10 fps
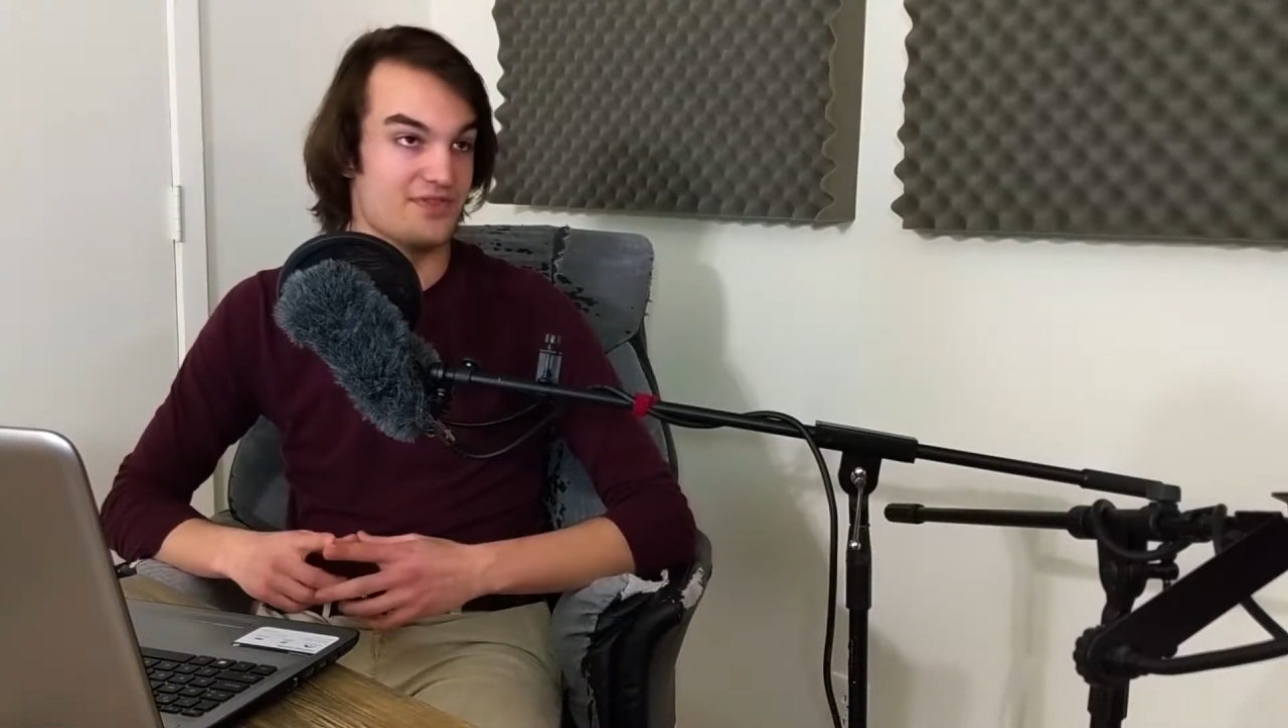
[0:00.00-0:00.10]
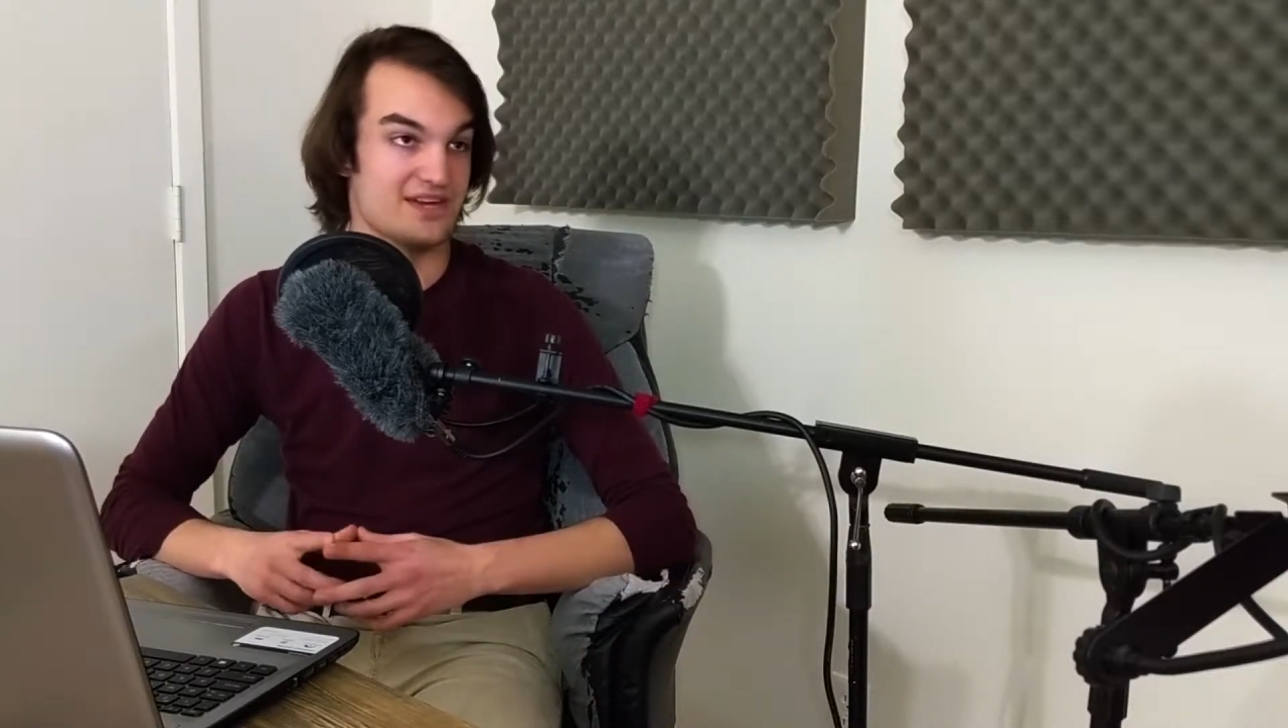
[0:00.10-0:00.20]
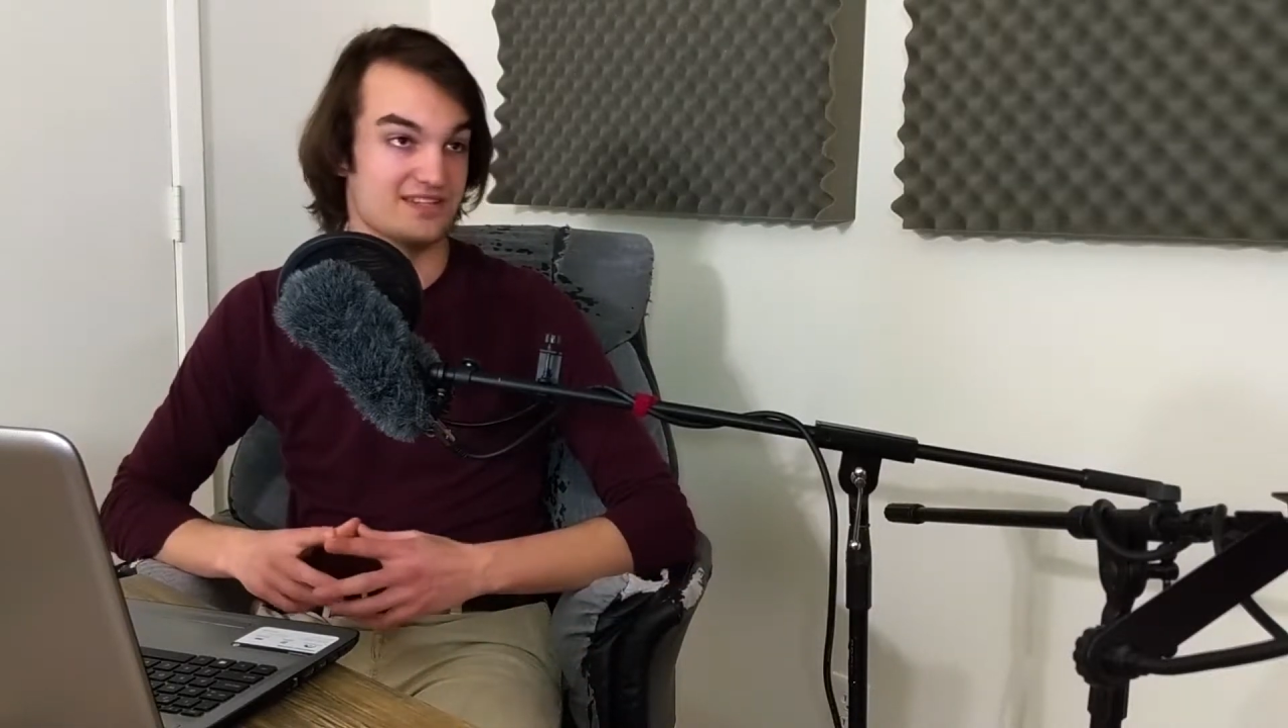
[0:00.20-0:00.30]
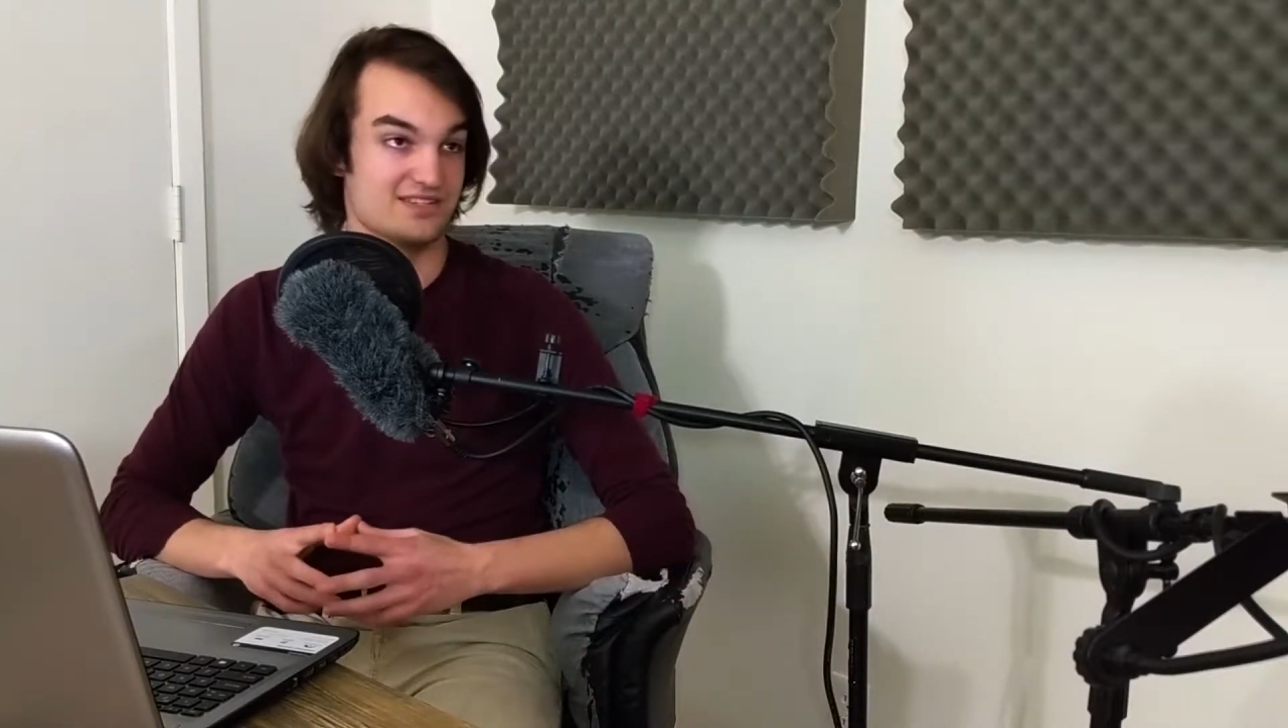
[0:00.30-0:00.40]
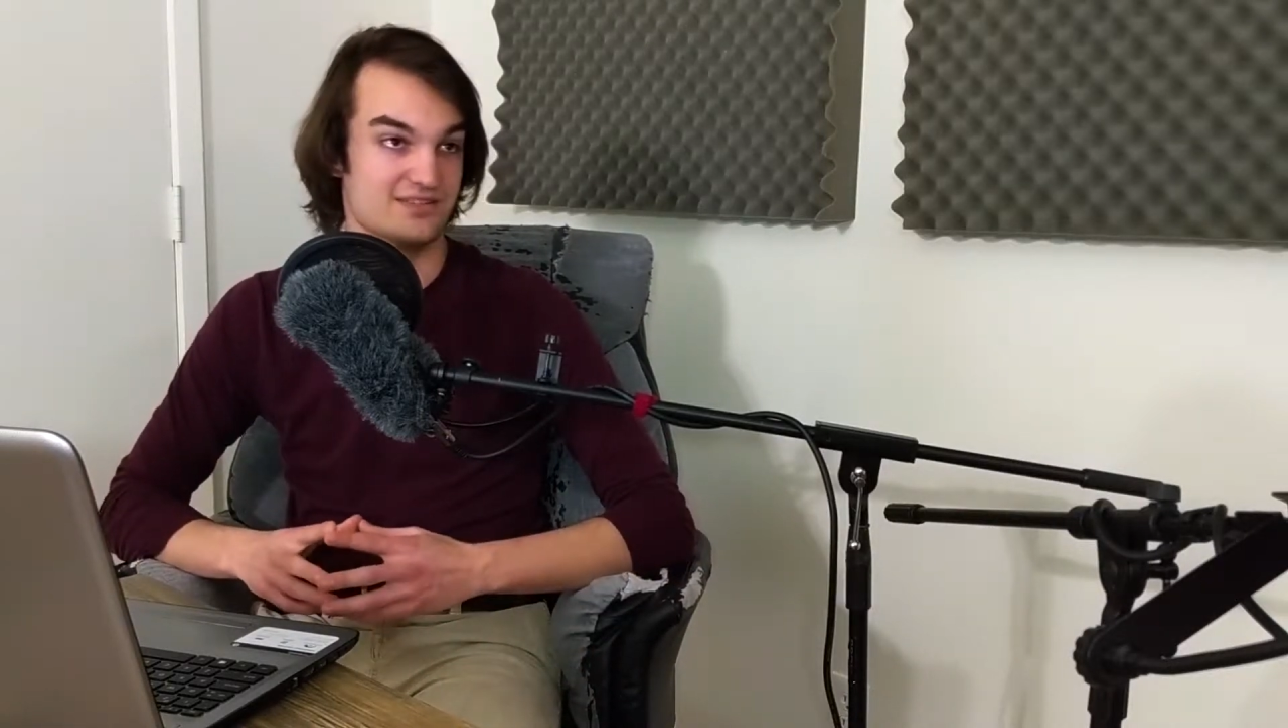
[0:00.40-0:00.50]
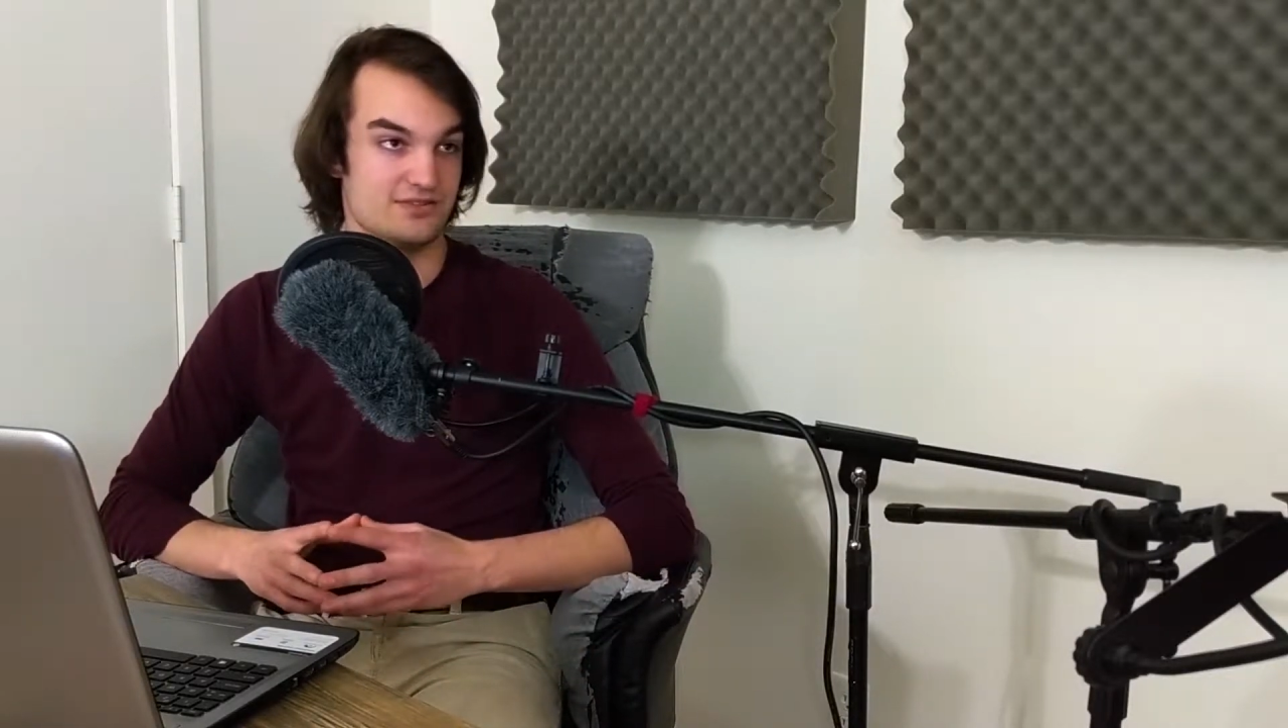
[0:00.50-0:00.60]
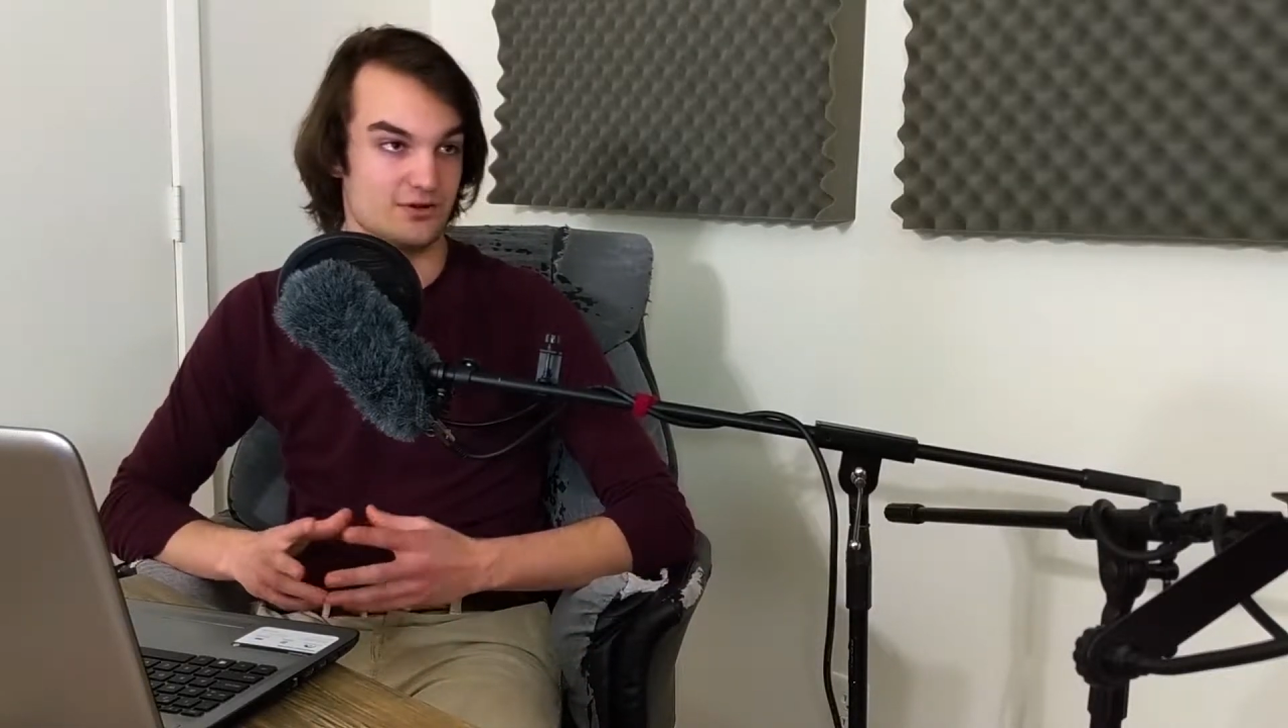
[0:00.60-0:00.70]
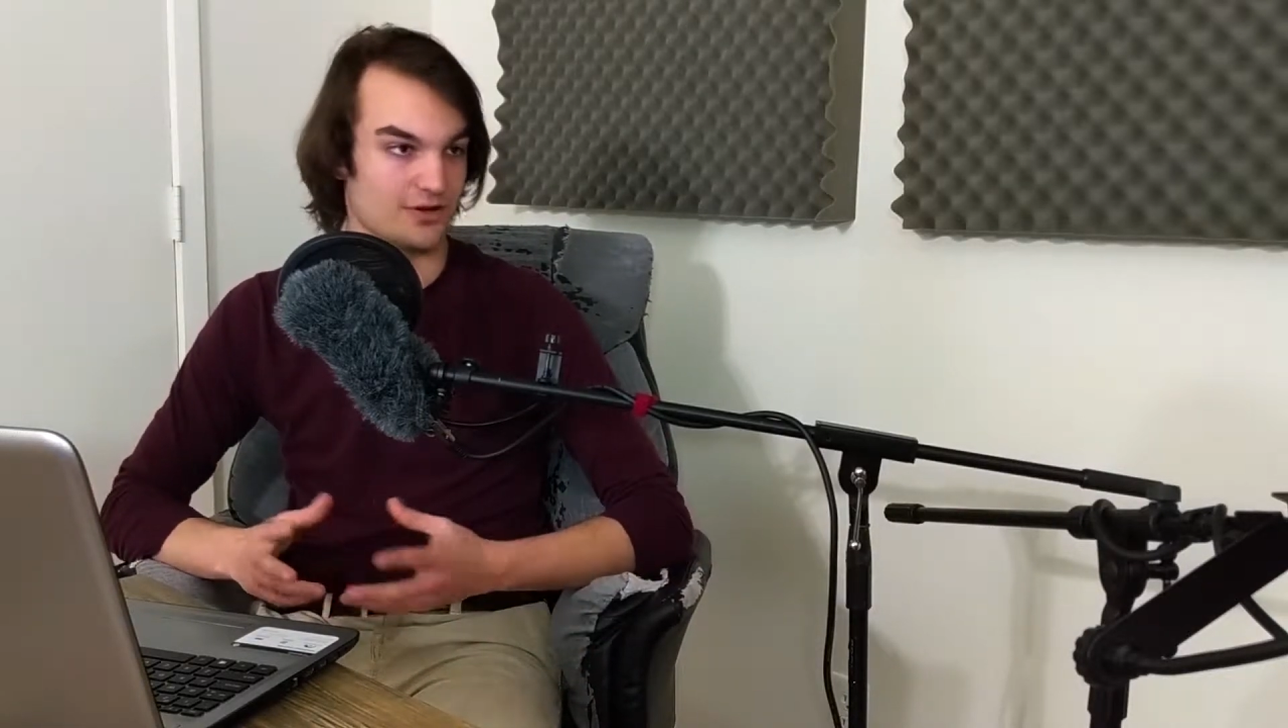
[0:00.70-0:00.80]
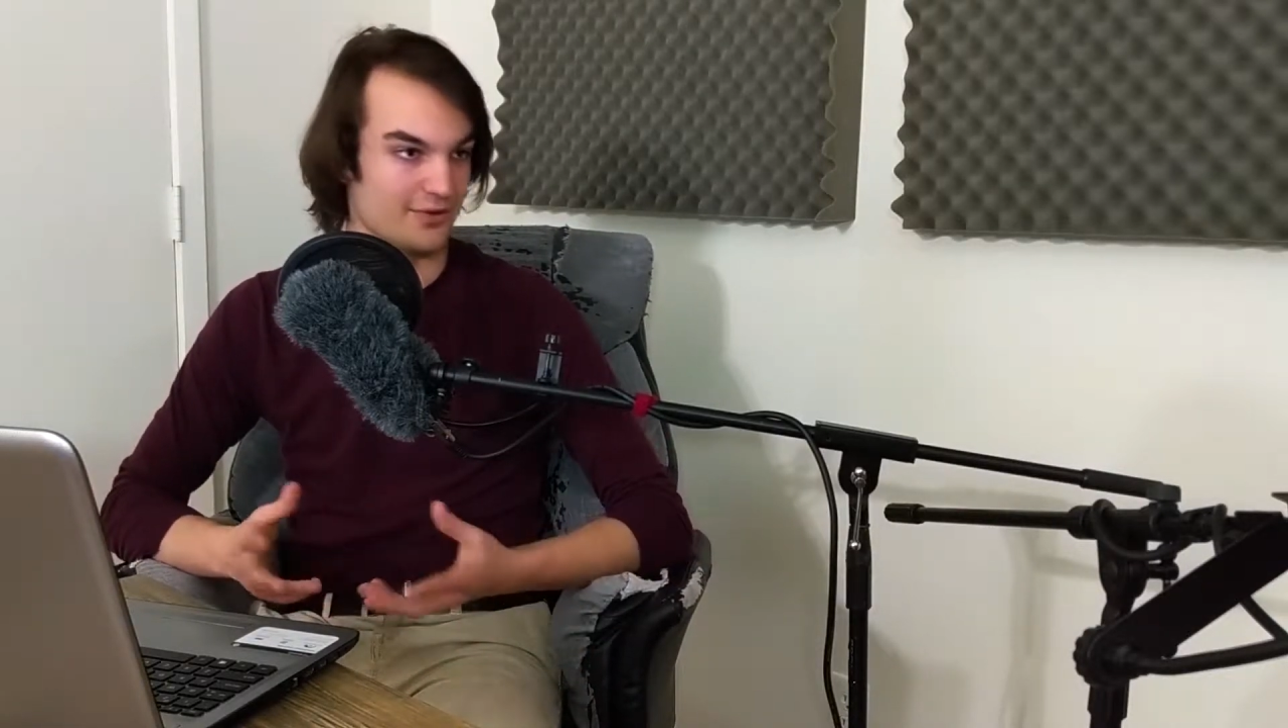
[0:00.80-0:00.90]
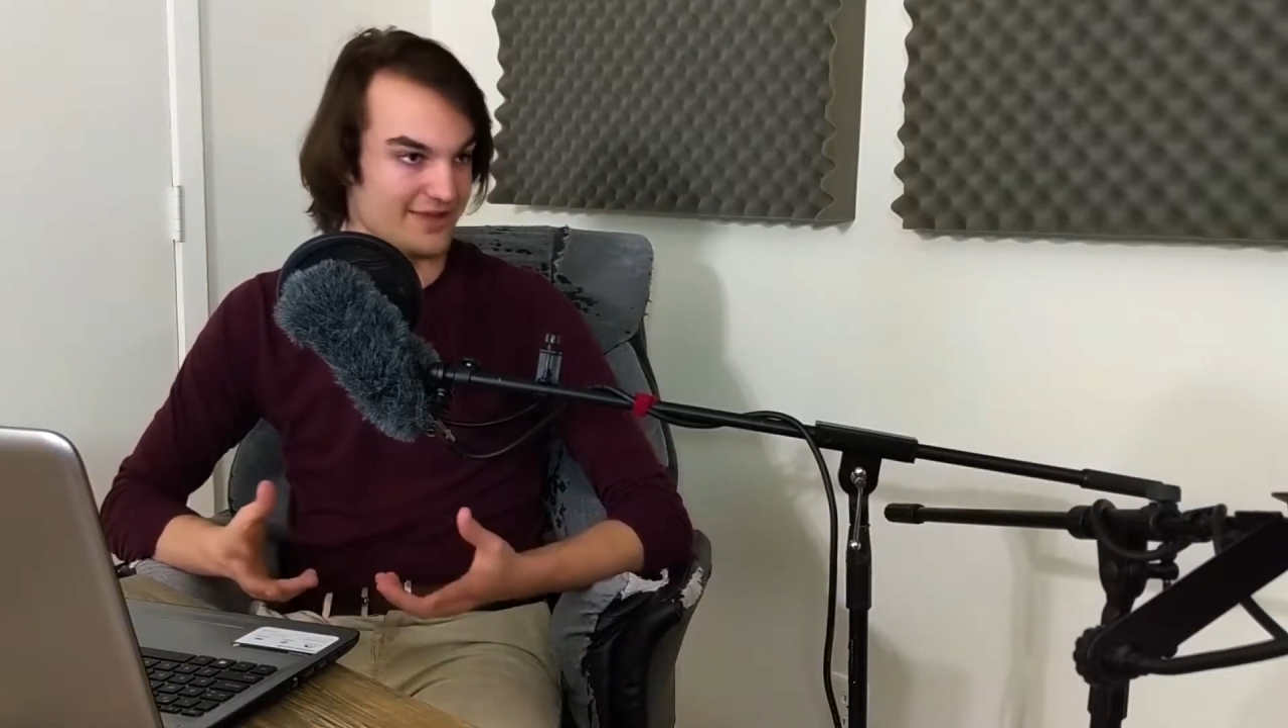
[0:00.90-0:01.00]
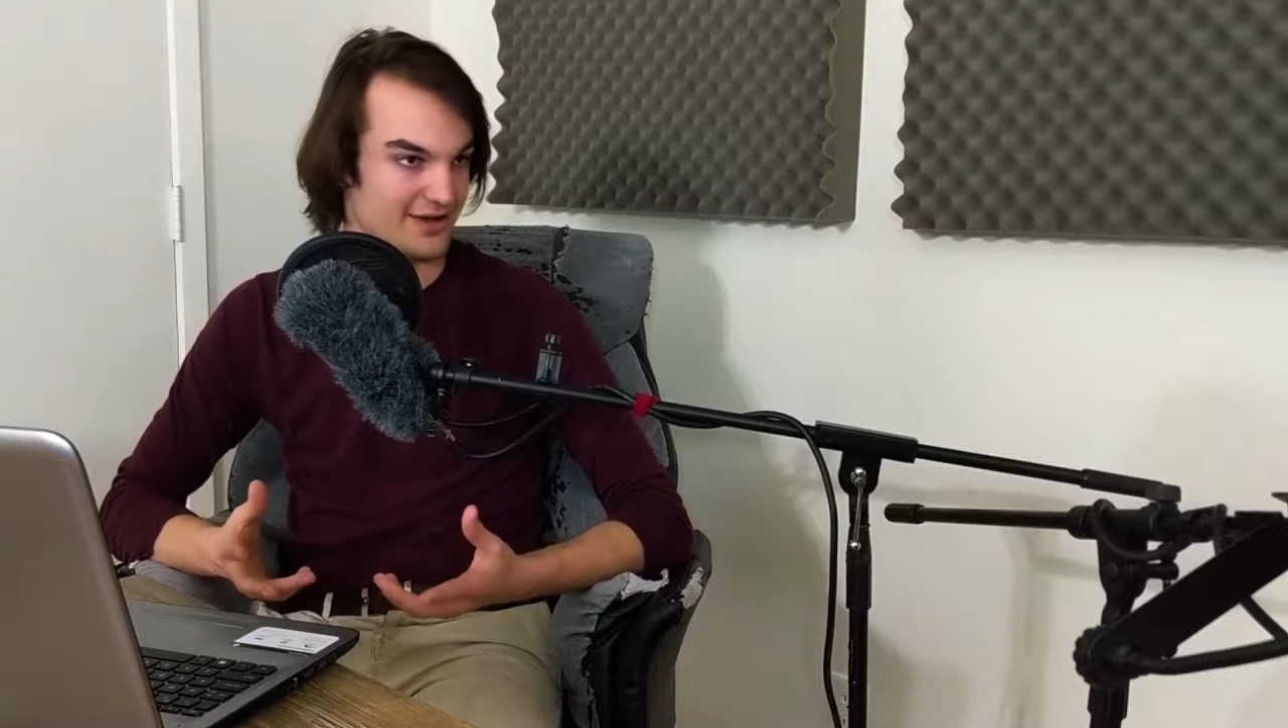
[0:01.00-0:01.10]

then you're lonely